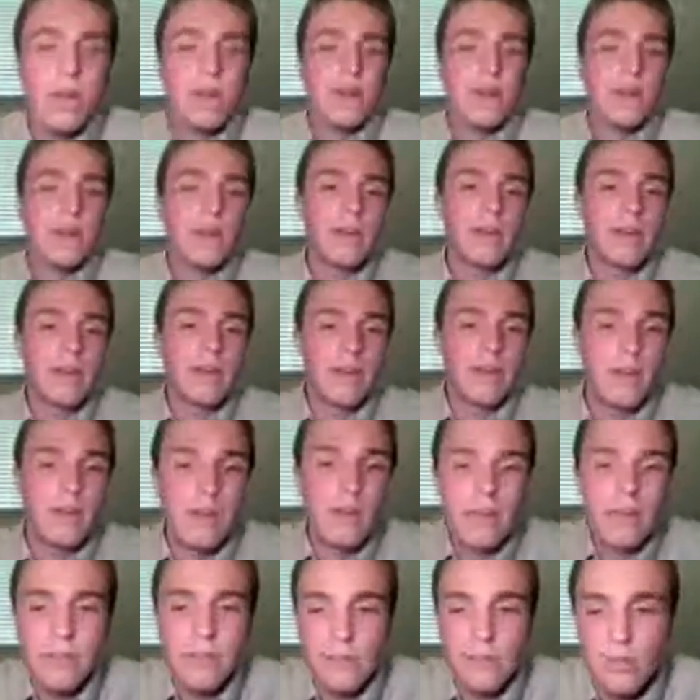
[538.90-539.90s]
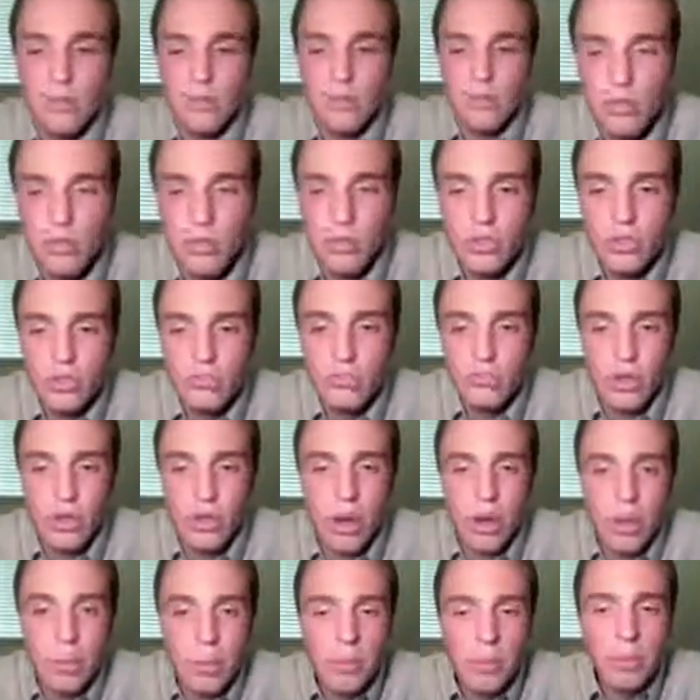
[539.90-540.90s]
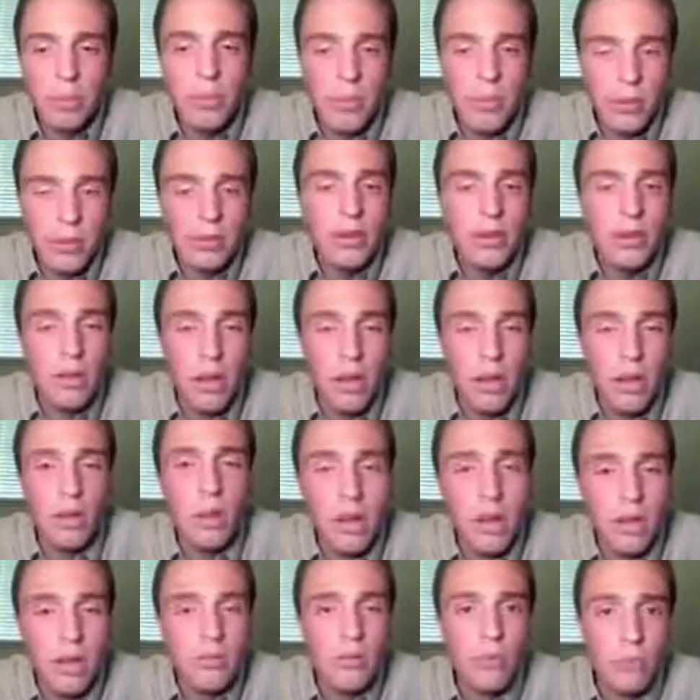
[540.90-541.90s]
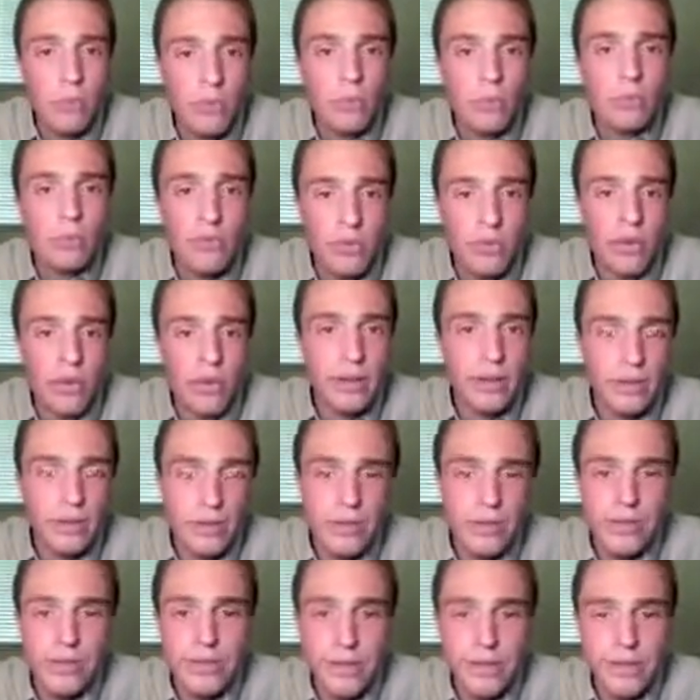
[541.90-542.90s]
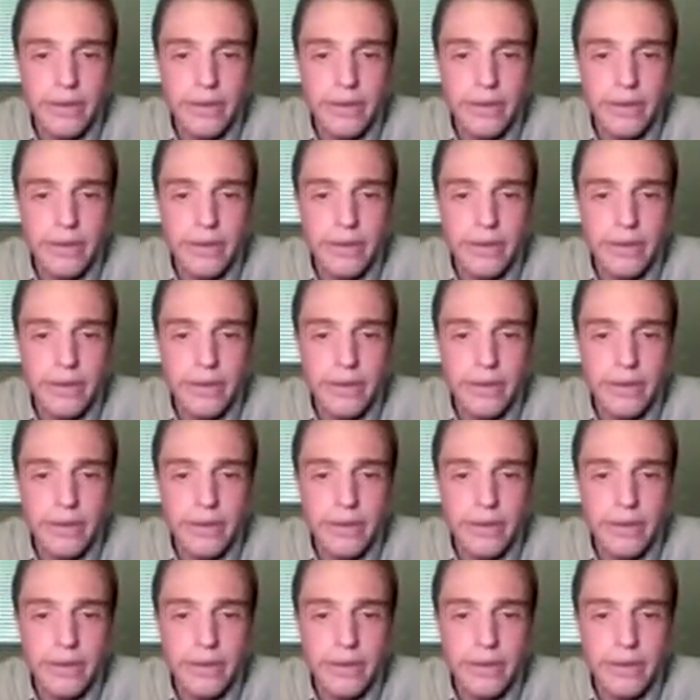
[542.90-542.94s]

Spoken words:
I think this position is probably okay for both sides.